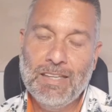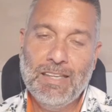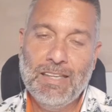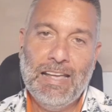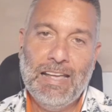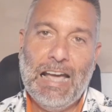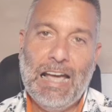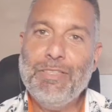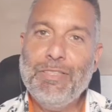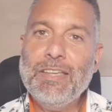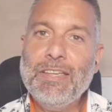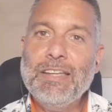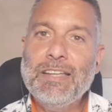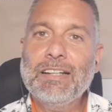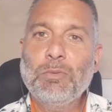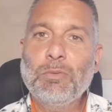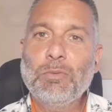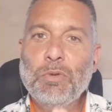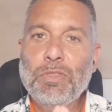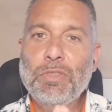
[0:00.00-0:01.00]
I
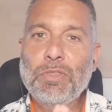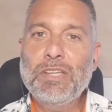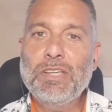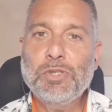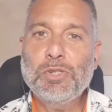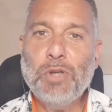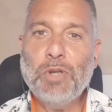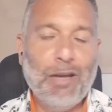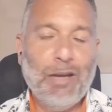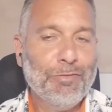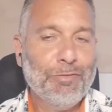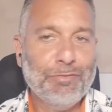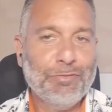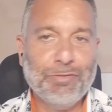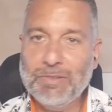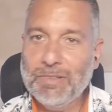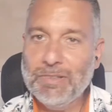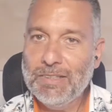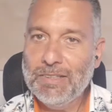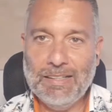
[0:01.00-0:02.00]
think with this you have
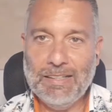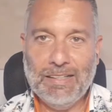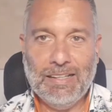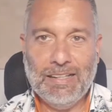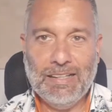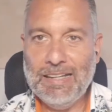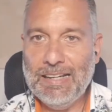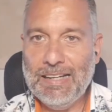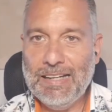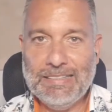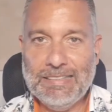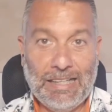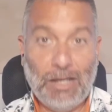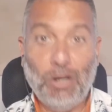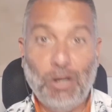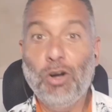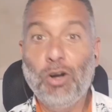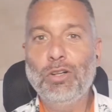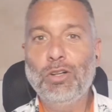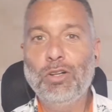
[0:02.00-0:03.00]
the
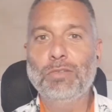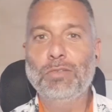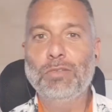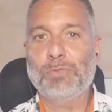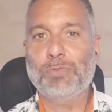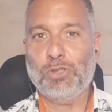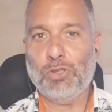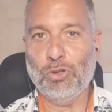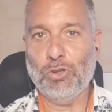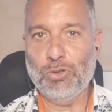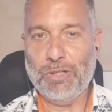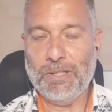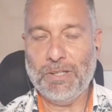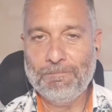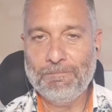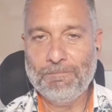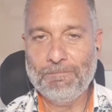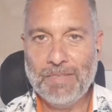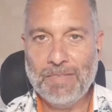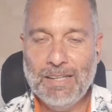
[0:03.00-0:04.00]
whole story.
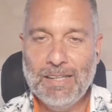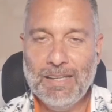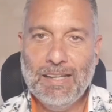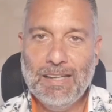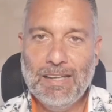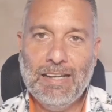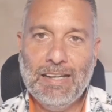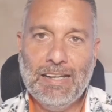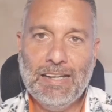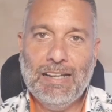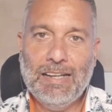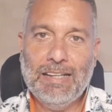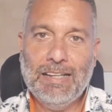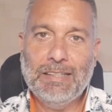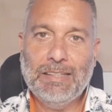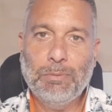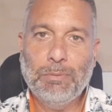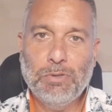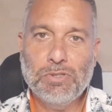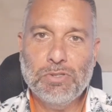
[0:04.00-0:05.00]

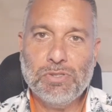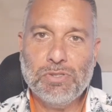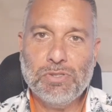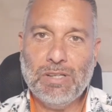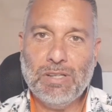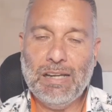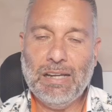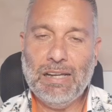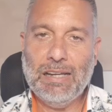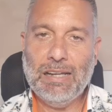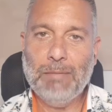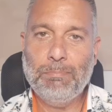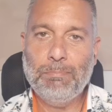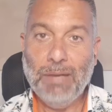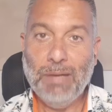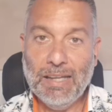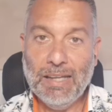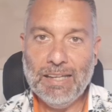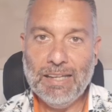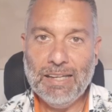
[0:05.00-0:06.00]
There was a
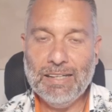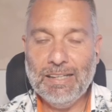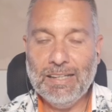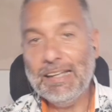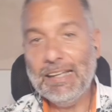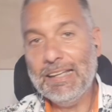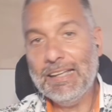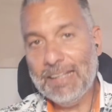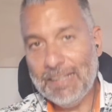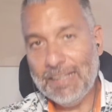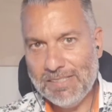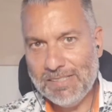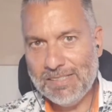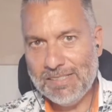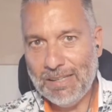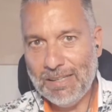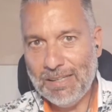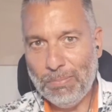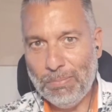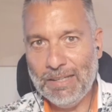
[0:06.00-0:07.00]
player, it is
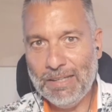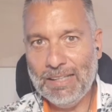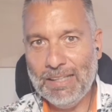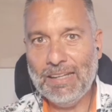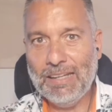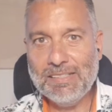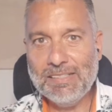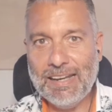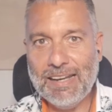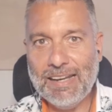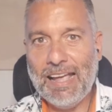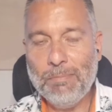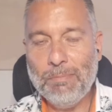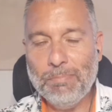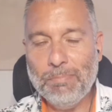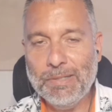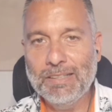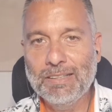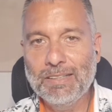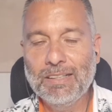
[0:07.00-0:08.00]
still a player that isn't
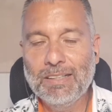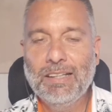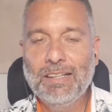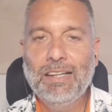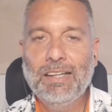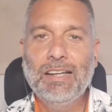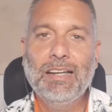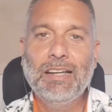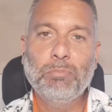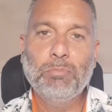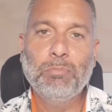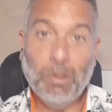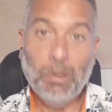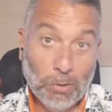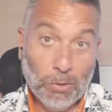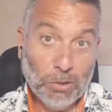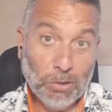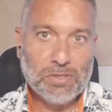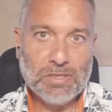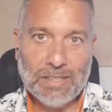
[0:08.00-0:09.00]
happy. We
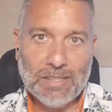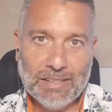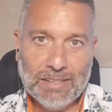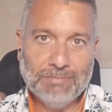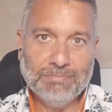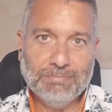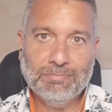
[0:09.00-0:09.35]
will see.